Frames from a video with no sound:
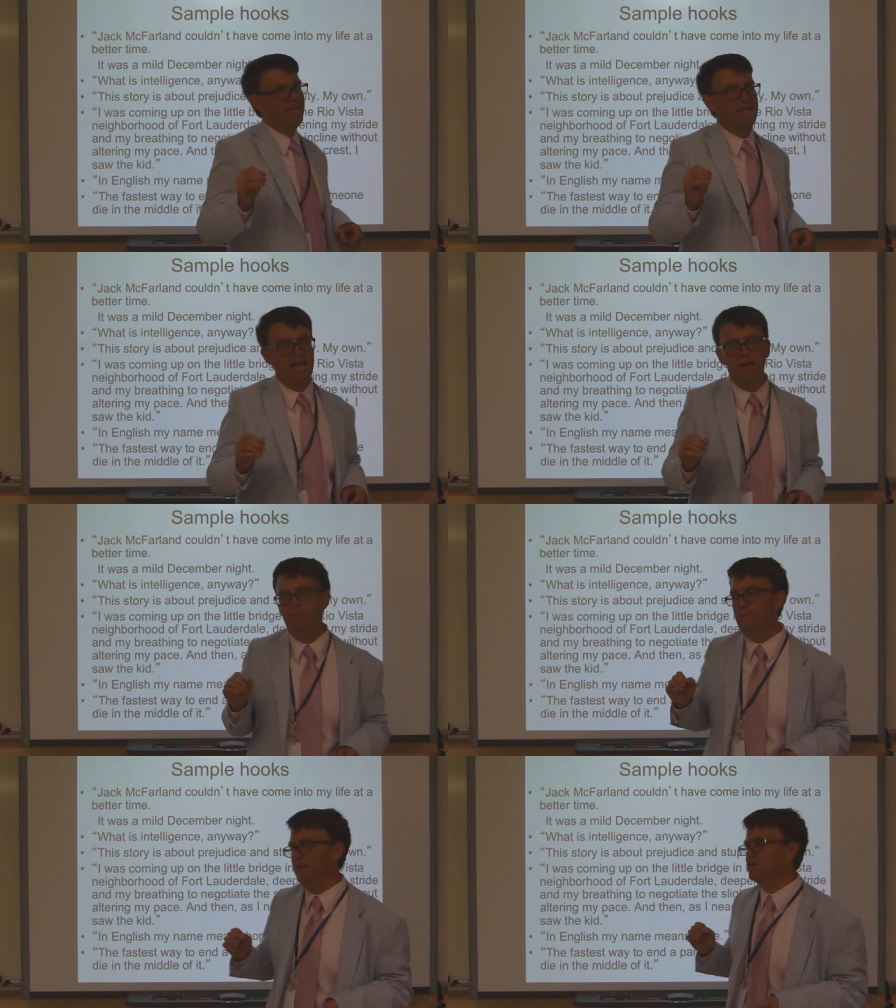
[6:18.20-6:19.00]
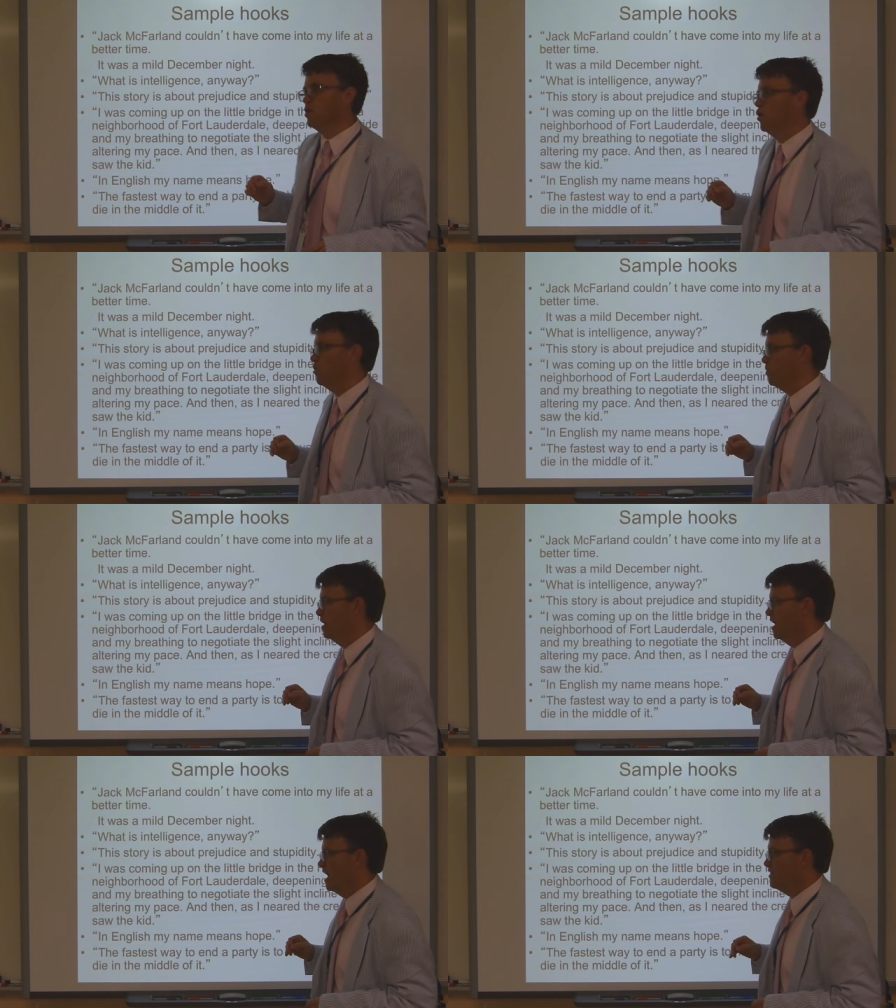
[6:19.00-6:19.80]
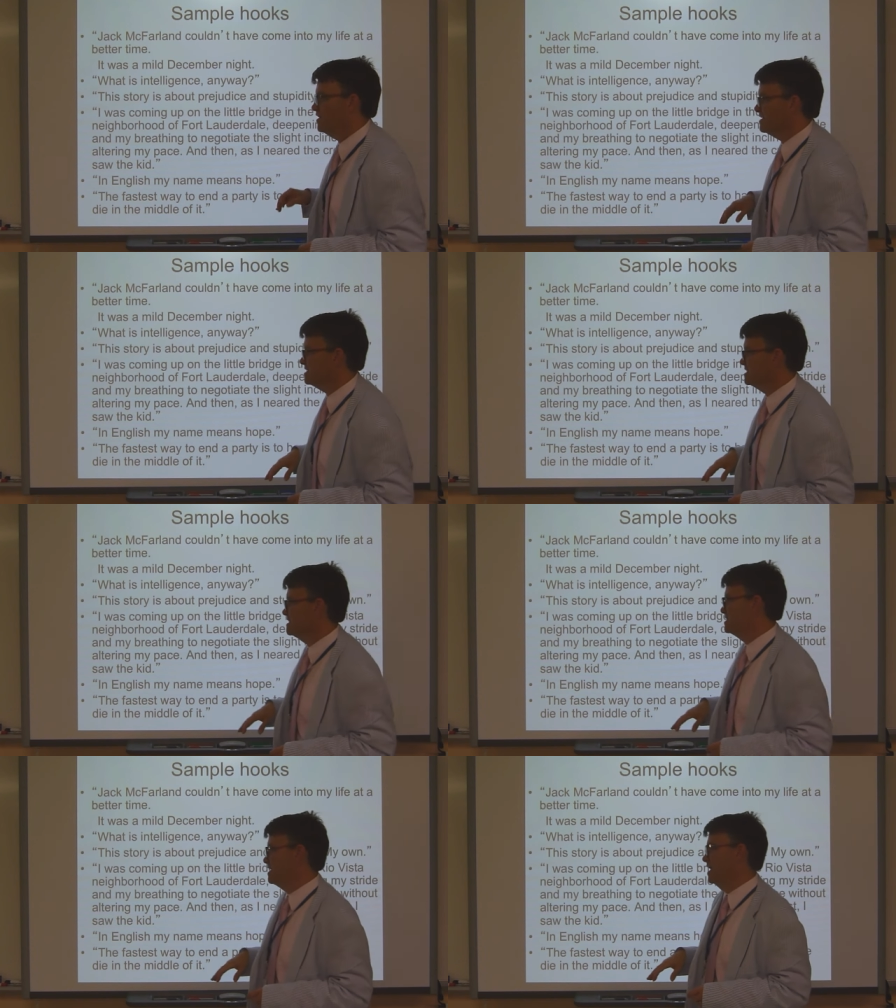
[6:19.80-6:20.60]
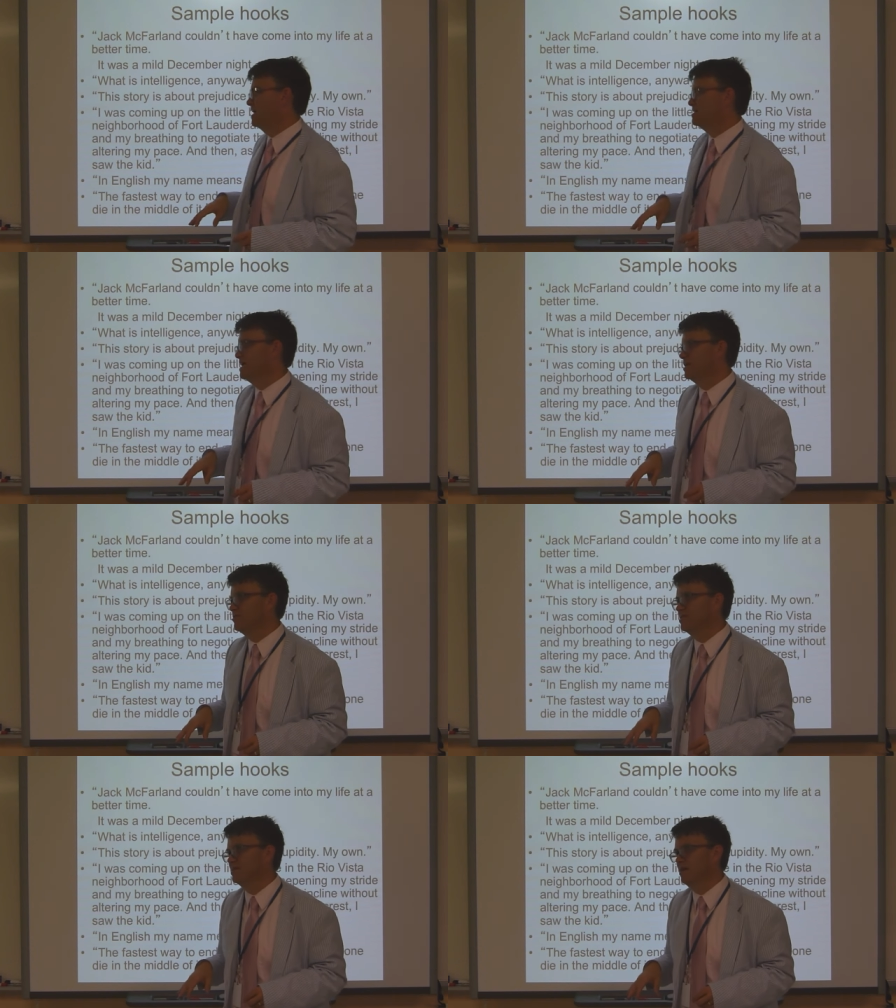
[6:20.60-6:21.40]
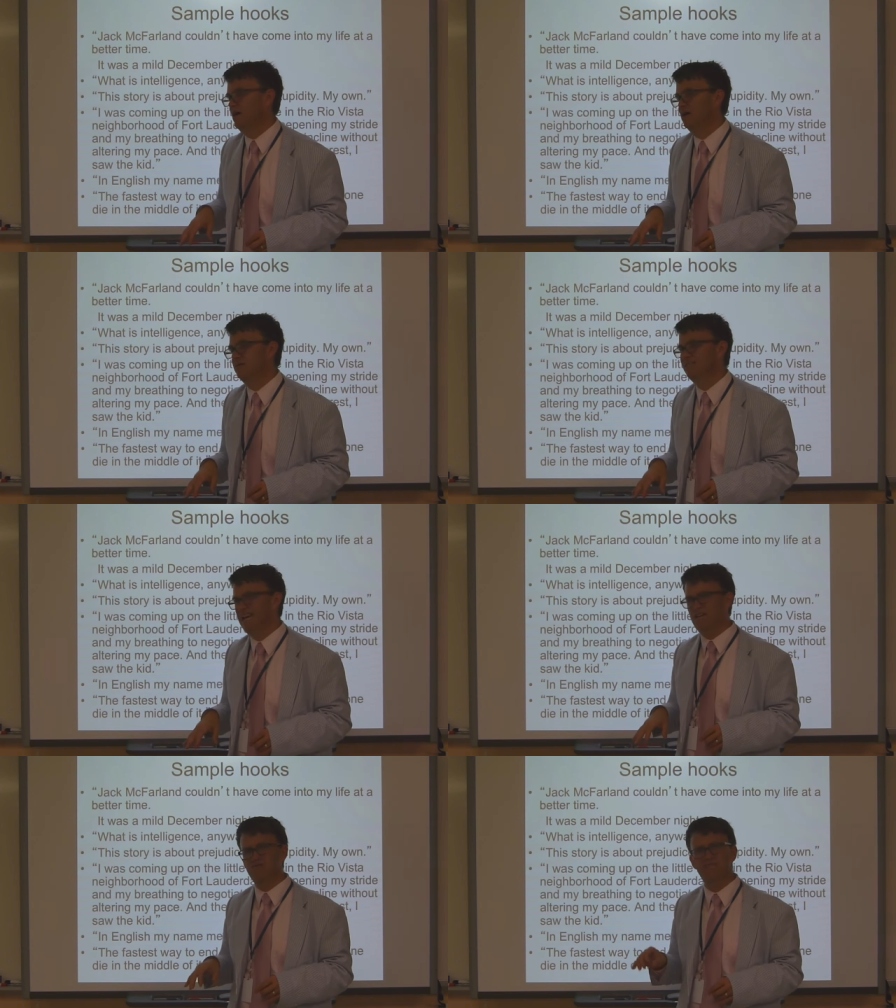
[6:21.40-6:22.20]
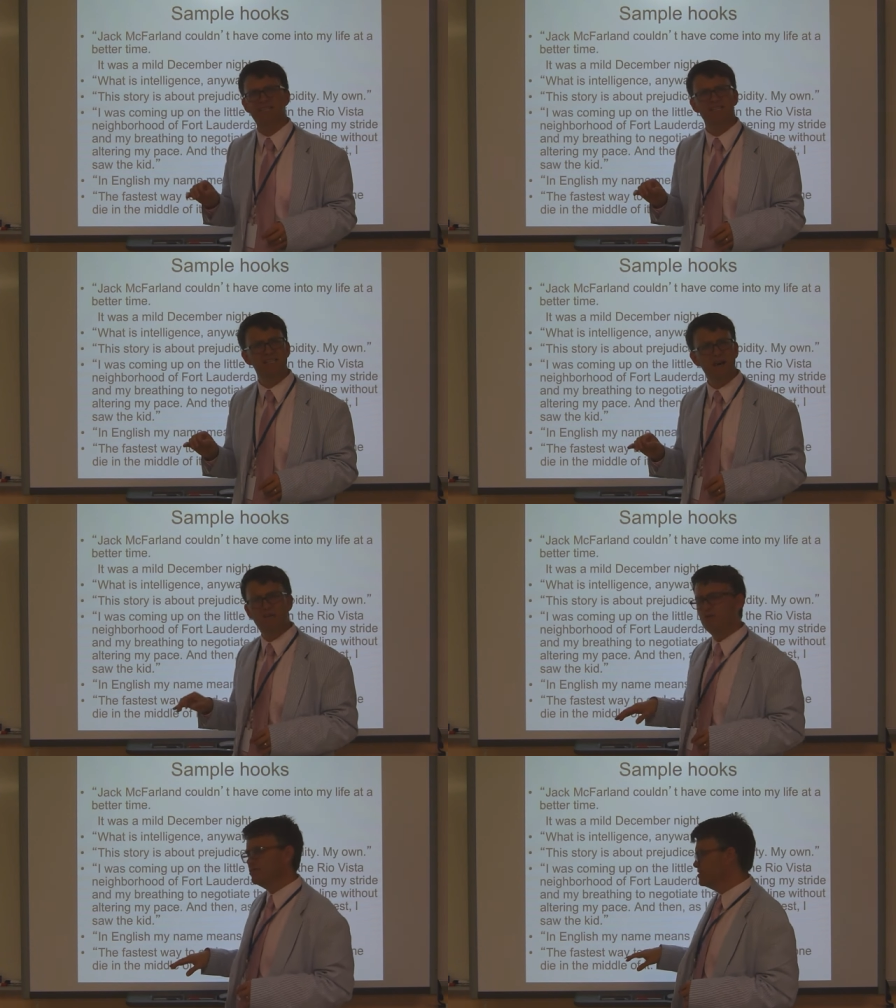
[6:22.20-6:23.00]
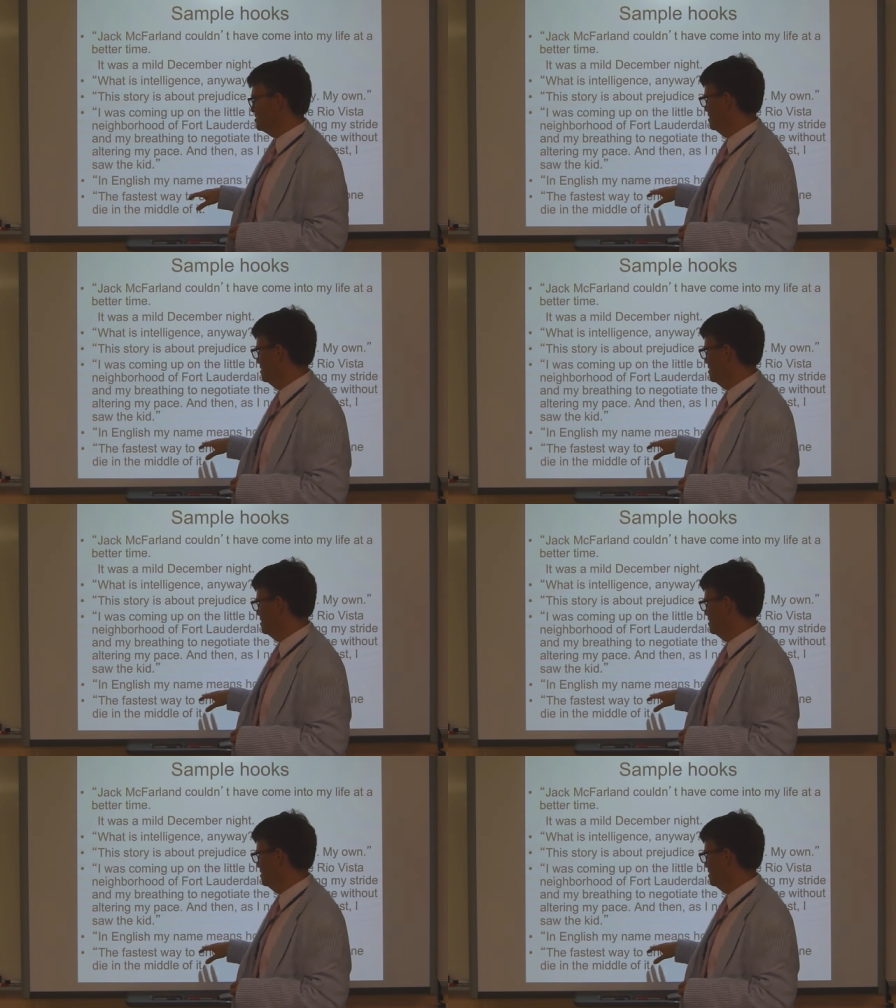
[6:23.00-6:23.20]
name means hope. I think this is Sandra Cisneros,